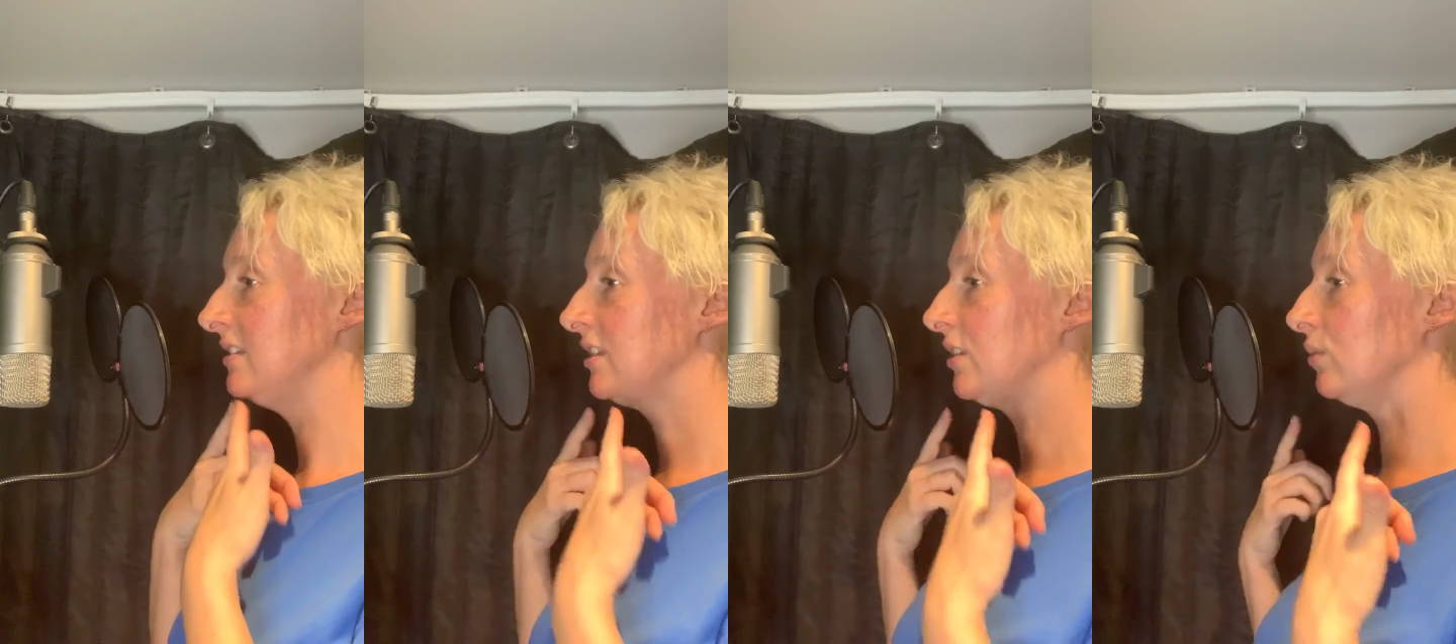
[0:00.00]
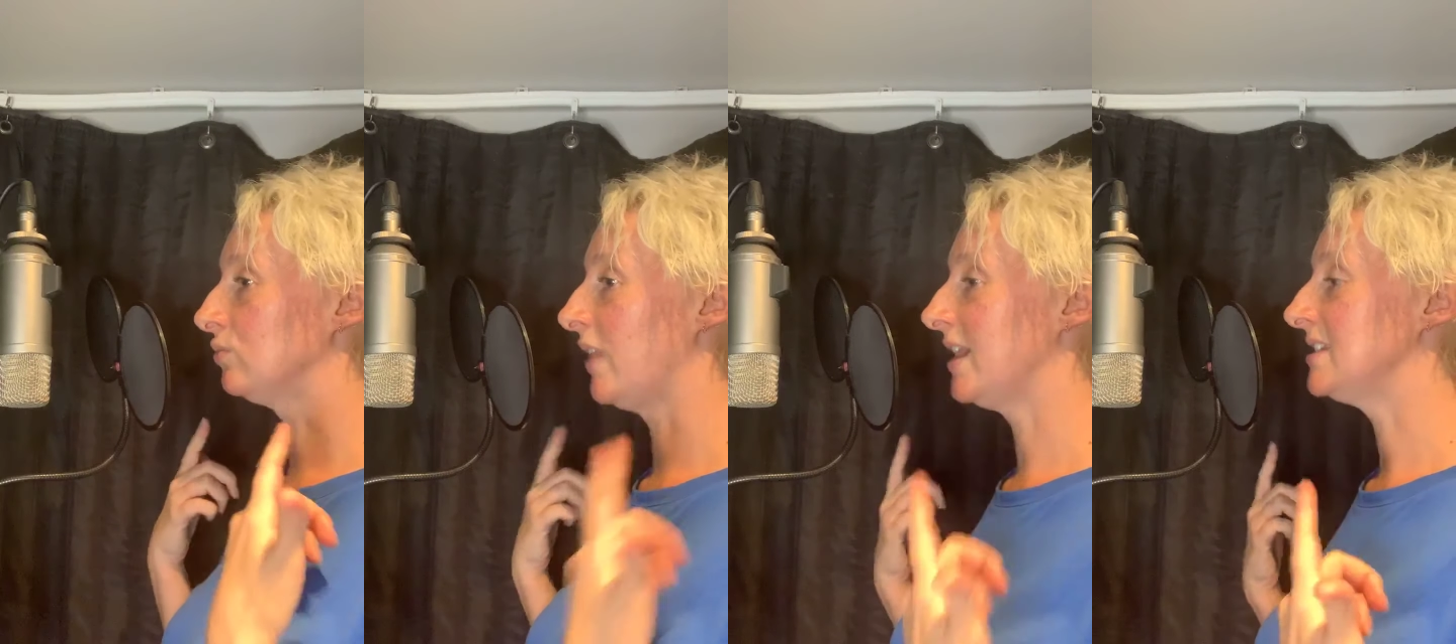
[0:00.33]
that
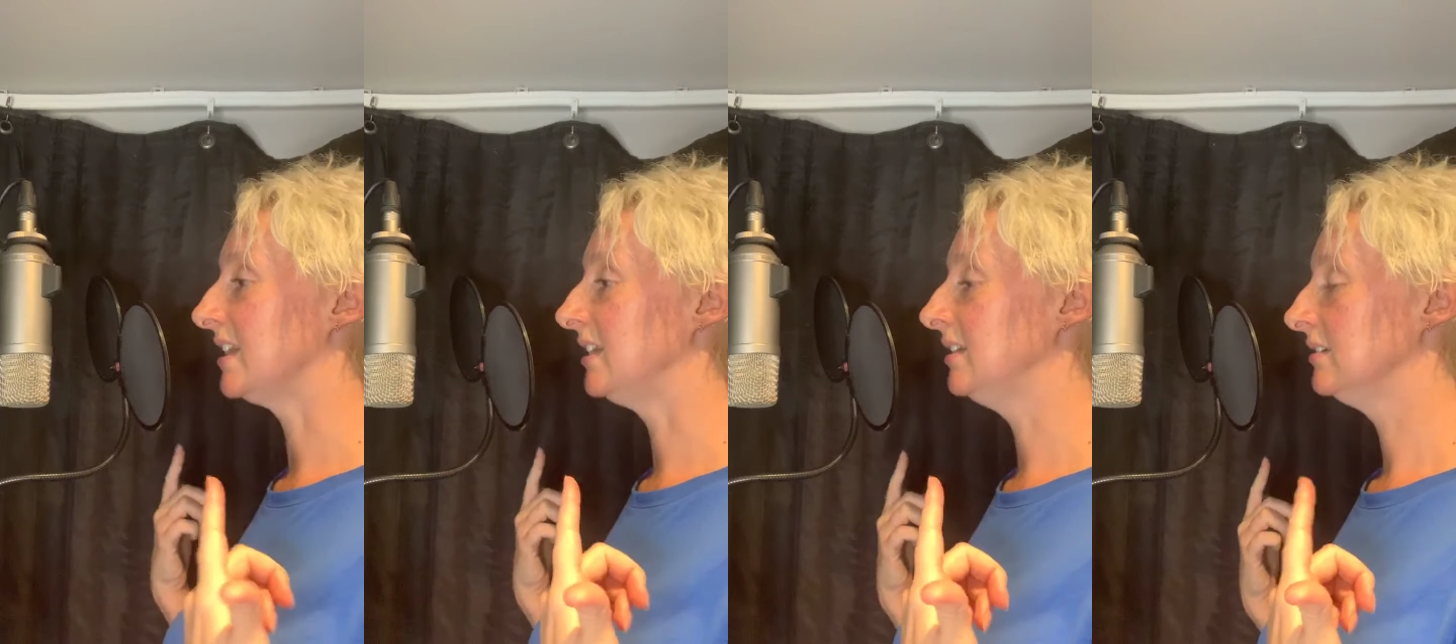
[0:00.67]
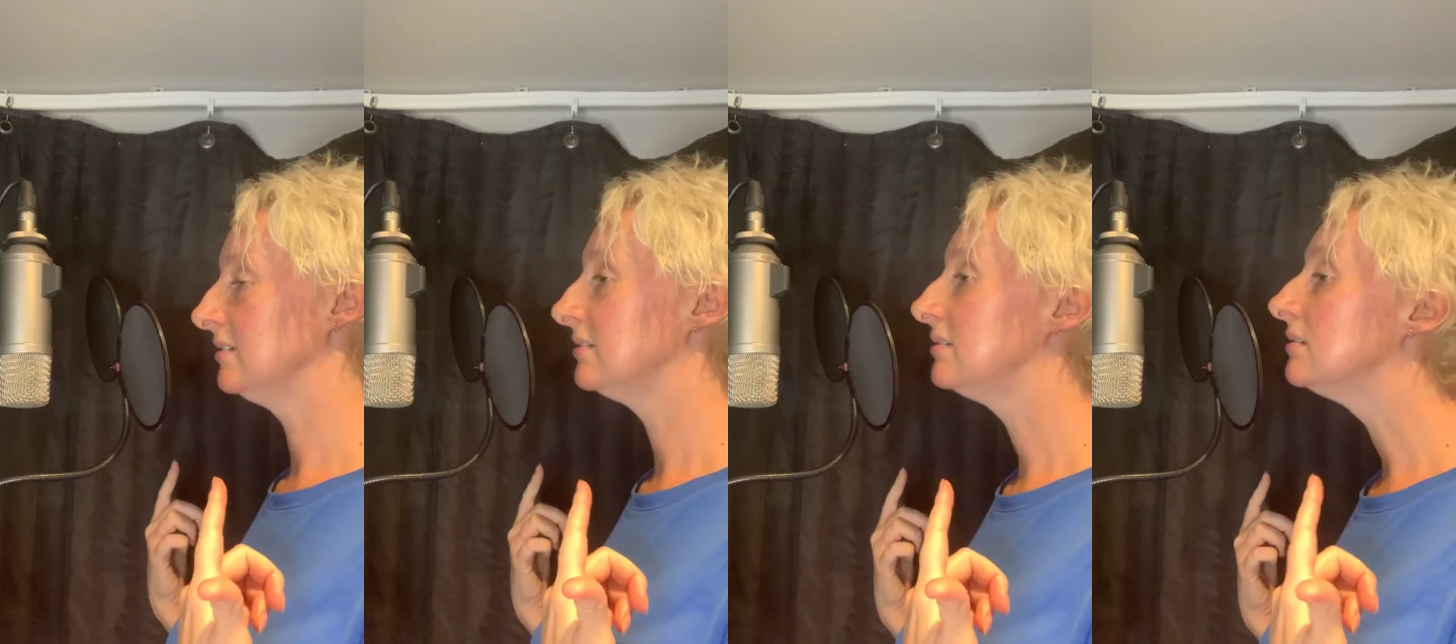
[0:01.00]
already
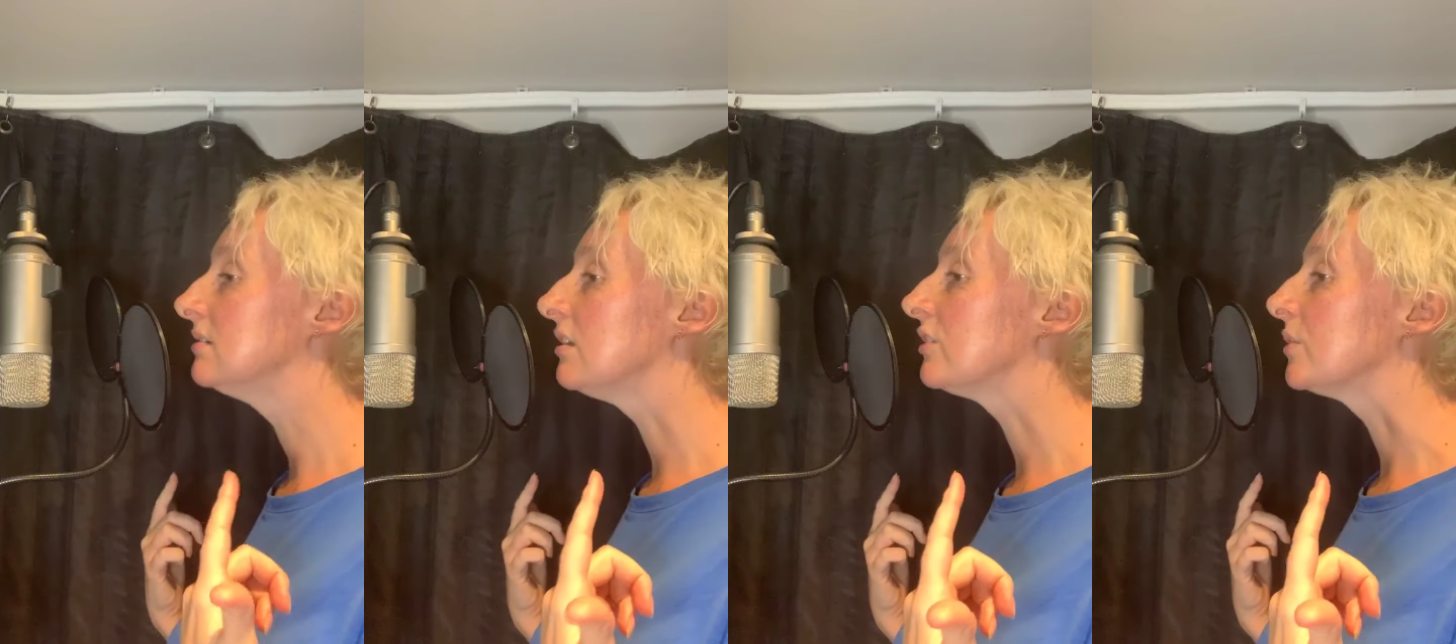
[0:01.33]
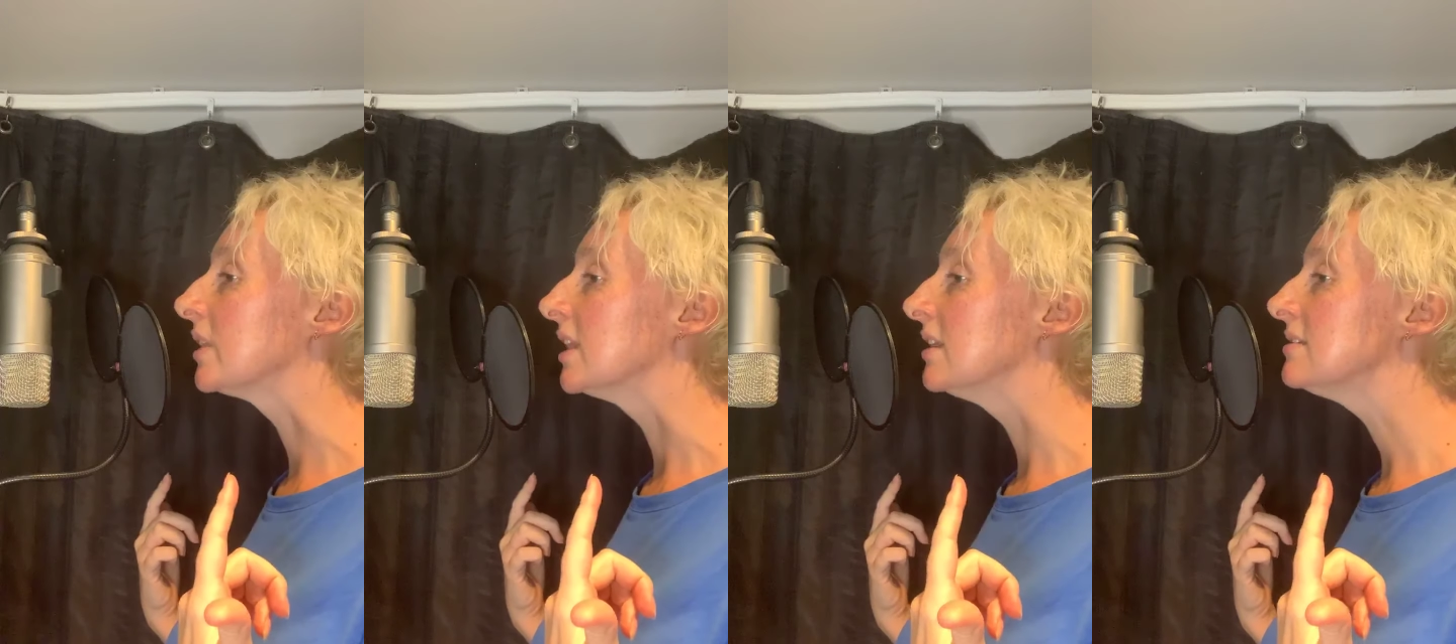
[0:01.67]
you're not
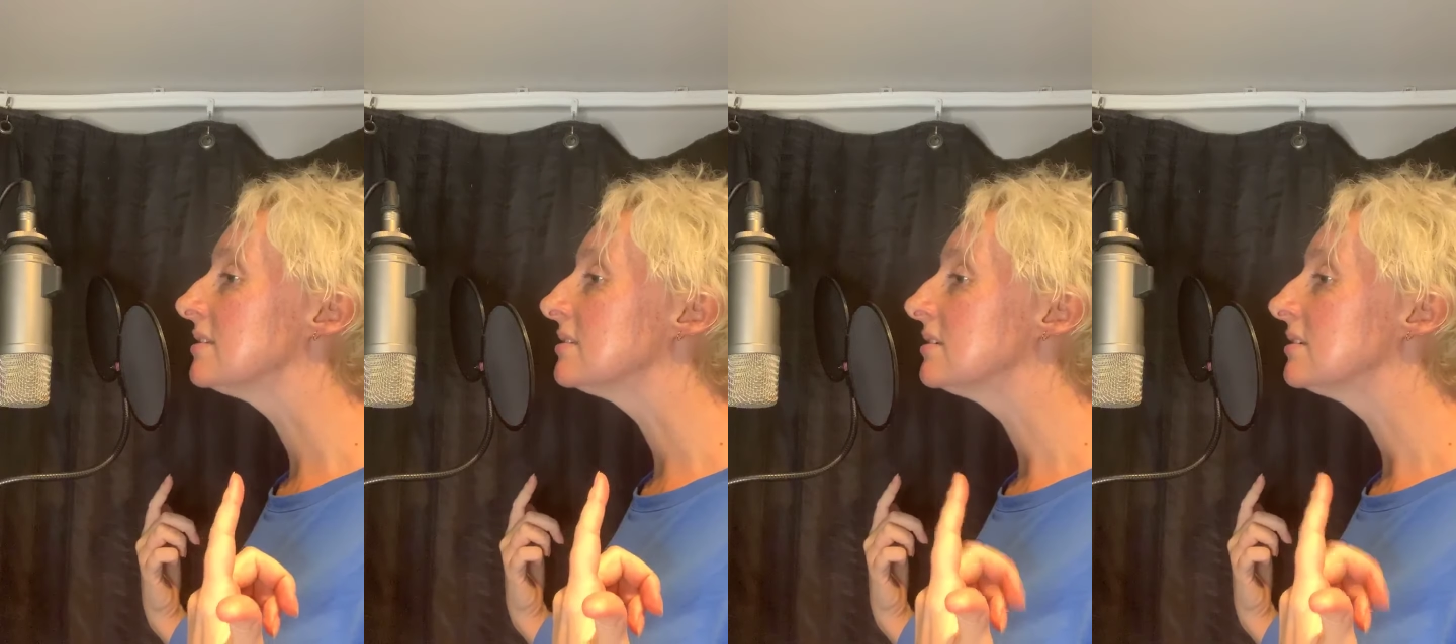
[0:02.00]
doing this.